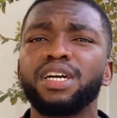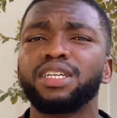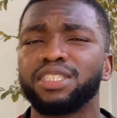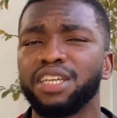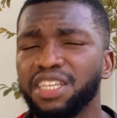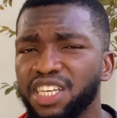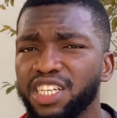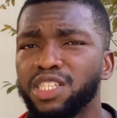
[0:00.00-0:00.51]

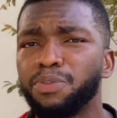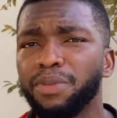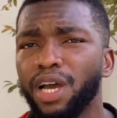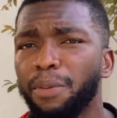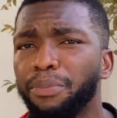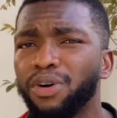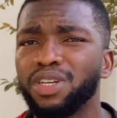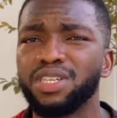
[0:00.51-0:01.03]
just hit me
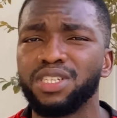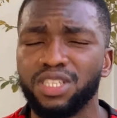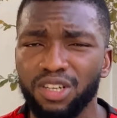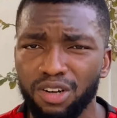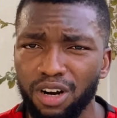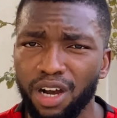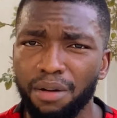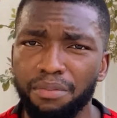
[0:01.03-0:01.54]
up on
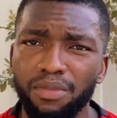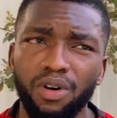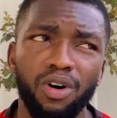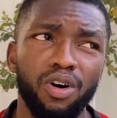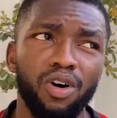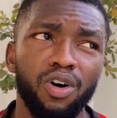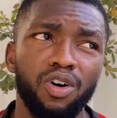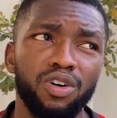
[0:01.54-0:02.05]
Instagram
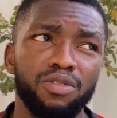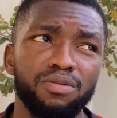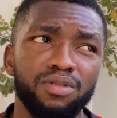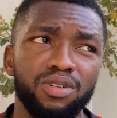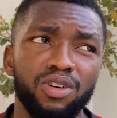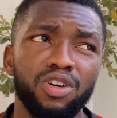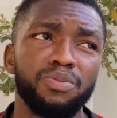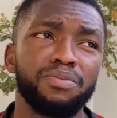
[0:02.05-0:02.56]
or
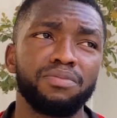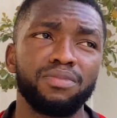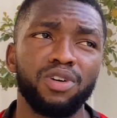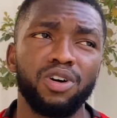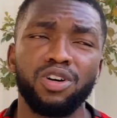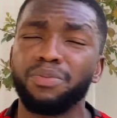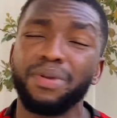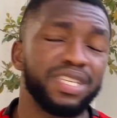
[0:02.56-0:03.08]

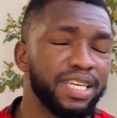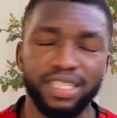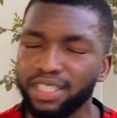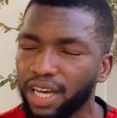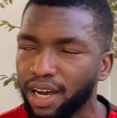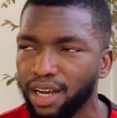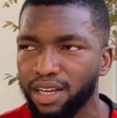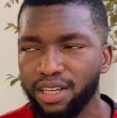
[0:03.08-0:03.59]
on
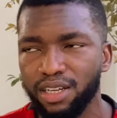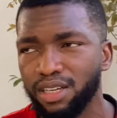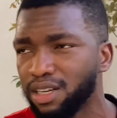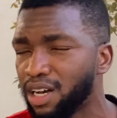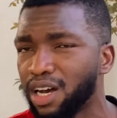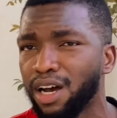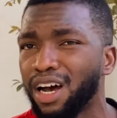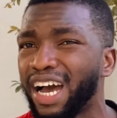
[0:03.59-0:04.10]
Messenger.
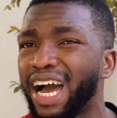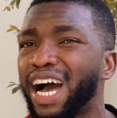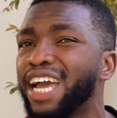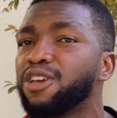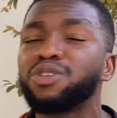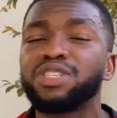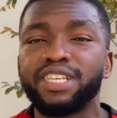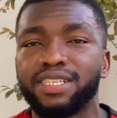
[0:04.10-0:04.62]
I
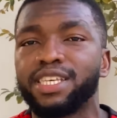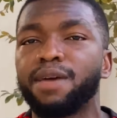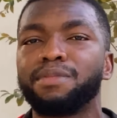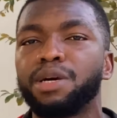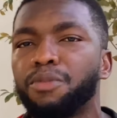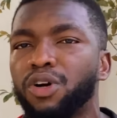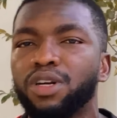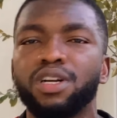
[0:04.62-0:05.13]
use the same
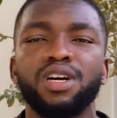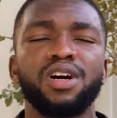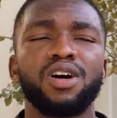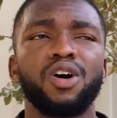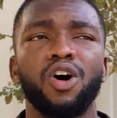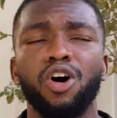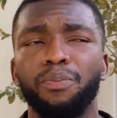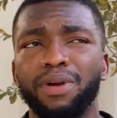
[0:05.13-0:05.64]
name on
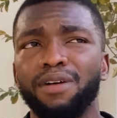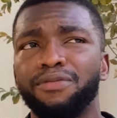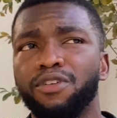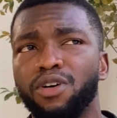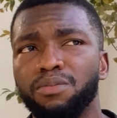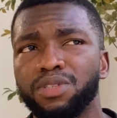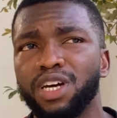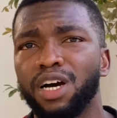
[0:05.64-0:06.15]
all
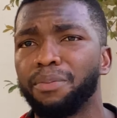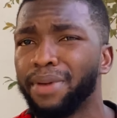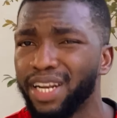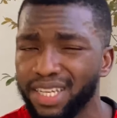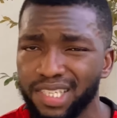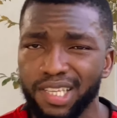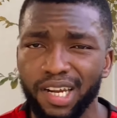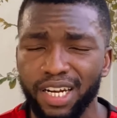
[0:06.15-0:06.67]
platforms. I'm
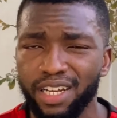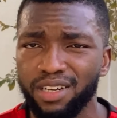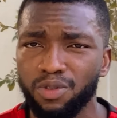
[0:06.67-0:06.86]
Maleek Sterling